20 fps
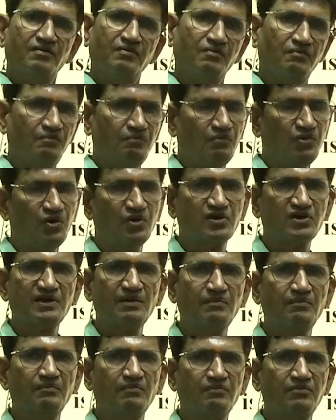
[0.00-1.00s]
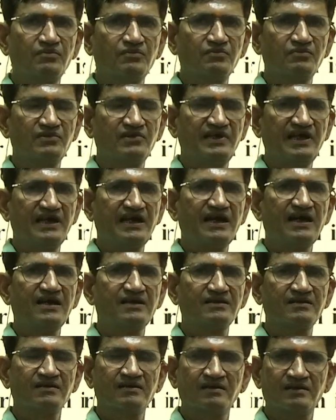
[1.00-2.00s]
more than there
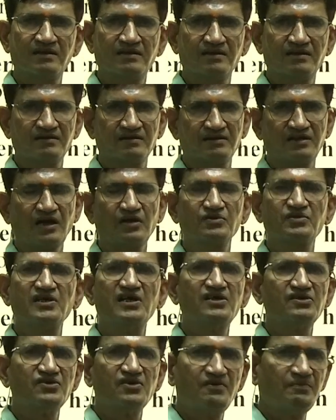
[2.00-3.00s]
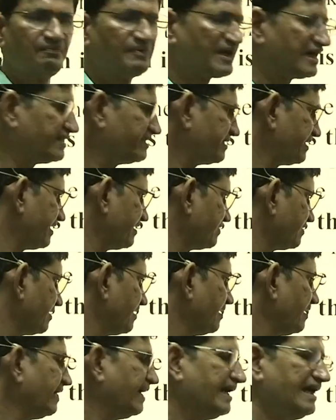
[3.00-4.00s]
are thousands of branches.
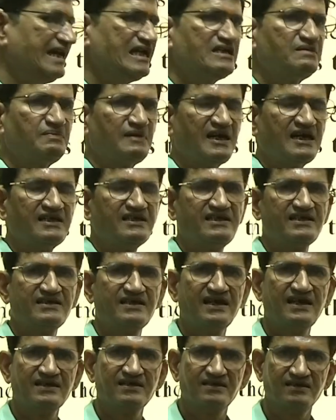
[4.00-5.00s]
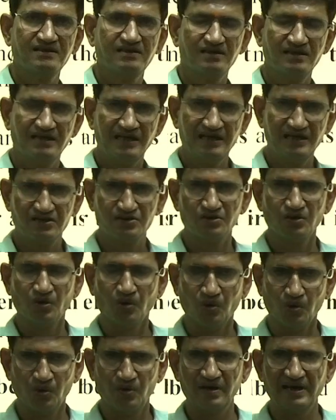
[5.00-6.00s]
Each branches has its
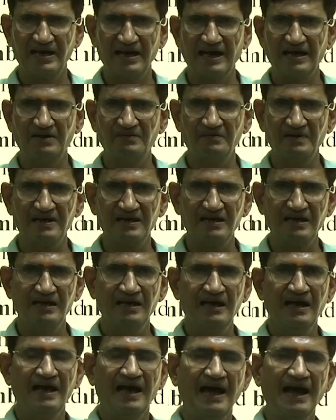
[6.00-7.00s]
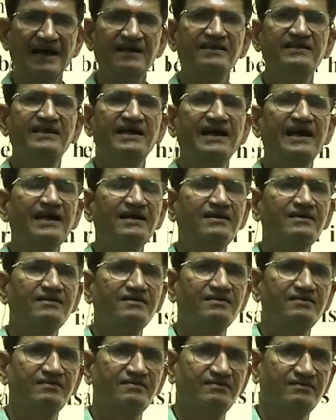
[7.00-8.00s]
own network, and they are
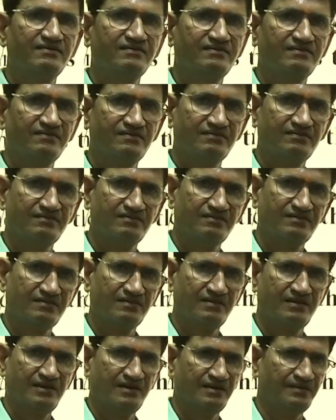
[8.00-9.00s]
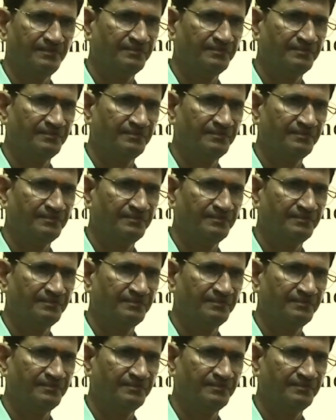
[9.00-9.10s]
uh,